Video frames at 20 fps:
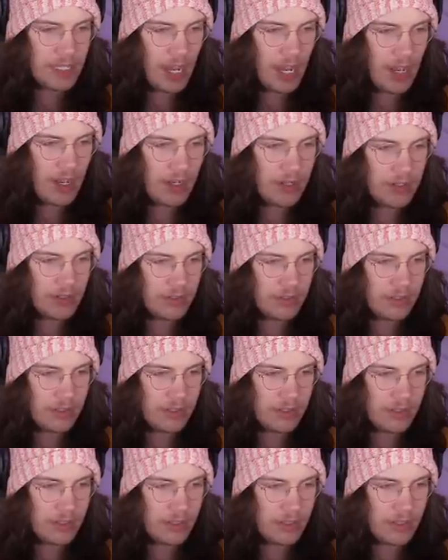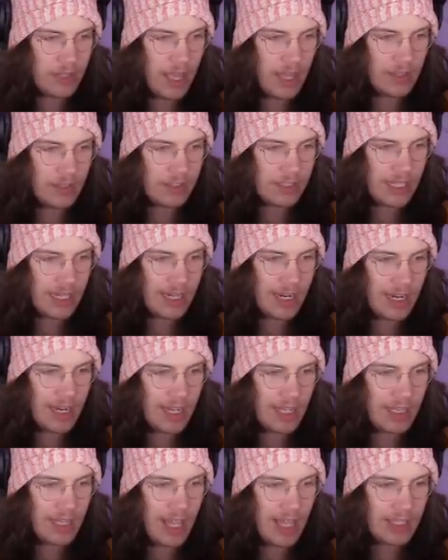toads. That looks like a
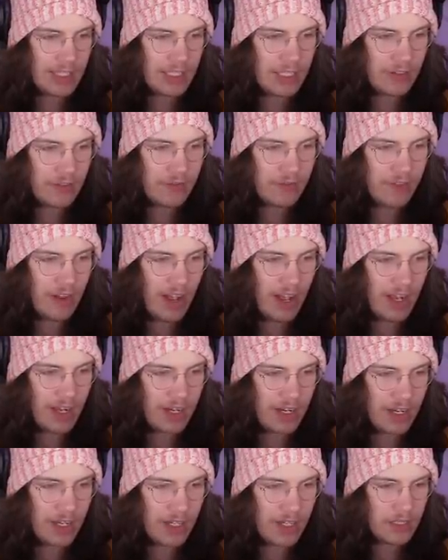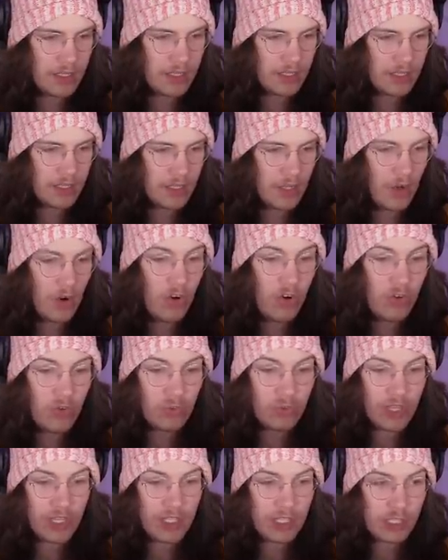cluster.
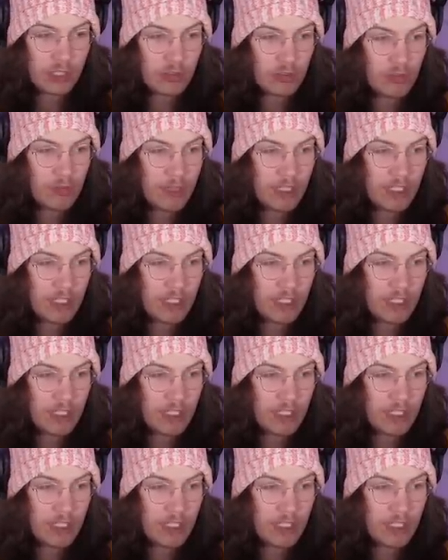Oh, they just threw